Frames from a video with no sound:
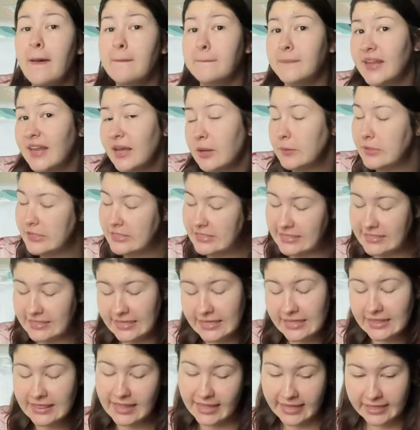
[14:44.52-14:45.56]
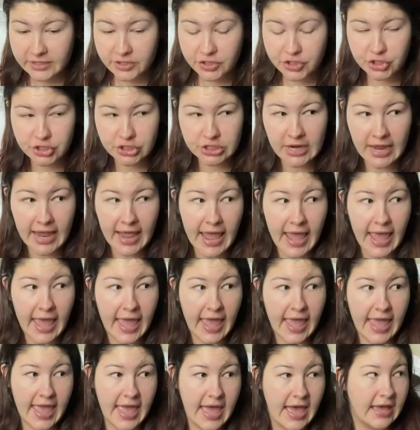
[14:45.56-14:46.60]
but it was delish.
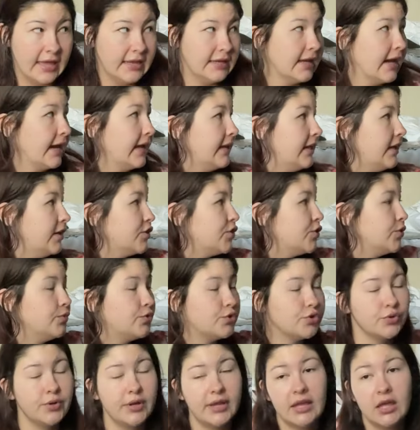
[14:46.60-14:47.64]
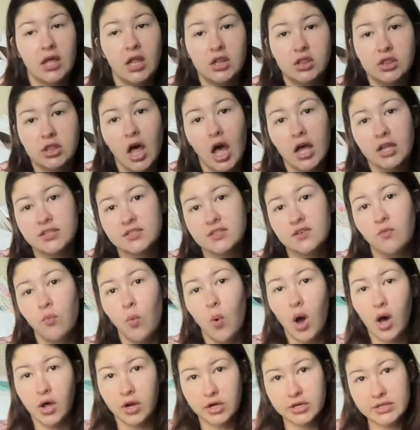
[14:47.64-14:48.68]
And I need to drink lots of
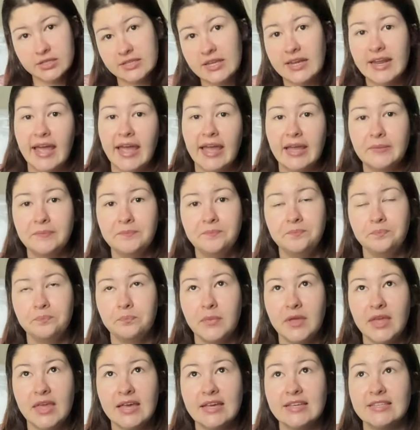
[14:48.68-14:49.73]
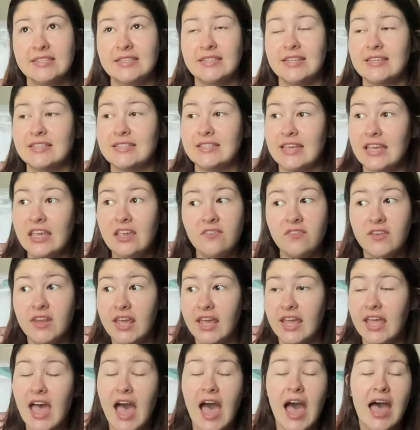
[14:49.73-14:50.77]
water today. because this
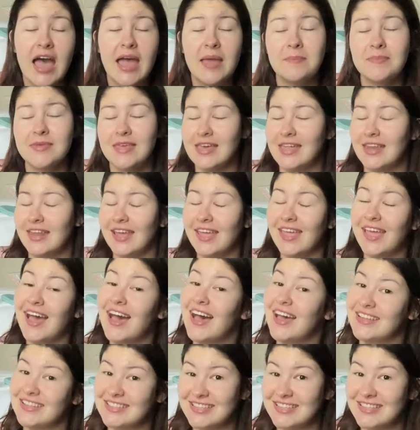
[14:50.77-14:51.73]
evening I'm getting a